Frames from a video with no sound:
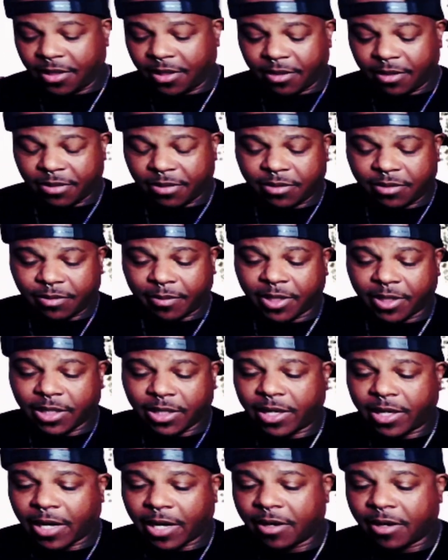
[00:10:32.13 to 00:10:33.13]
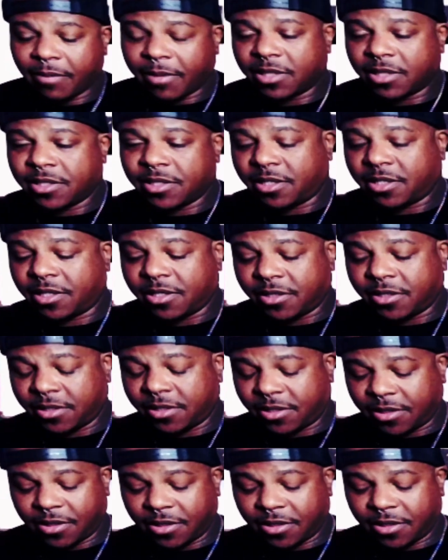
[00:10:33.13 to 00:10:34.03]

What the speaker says: Please give me clear and accurate messages.